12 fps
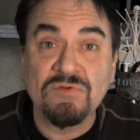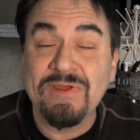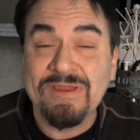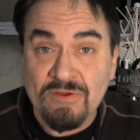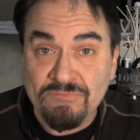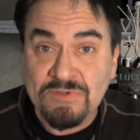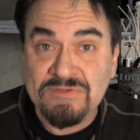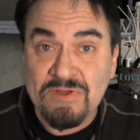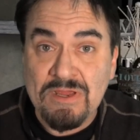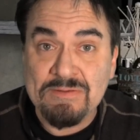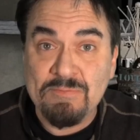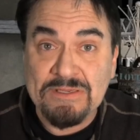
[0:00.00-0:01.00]
And every
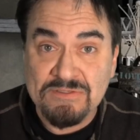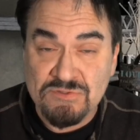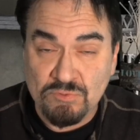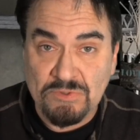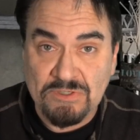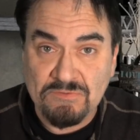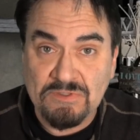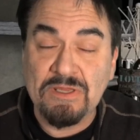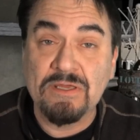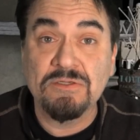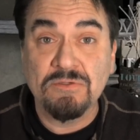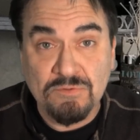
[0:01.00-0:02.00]
time I do it,
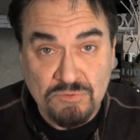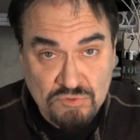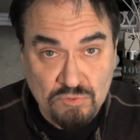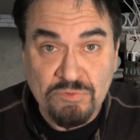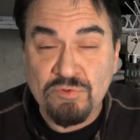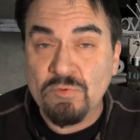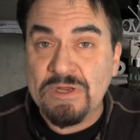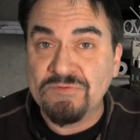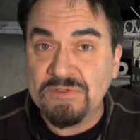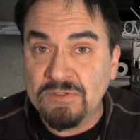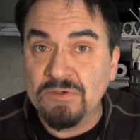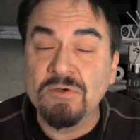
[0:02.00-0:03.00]
again, you do them throughout
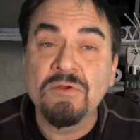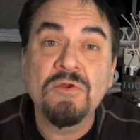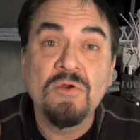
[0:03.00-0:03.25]
the year.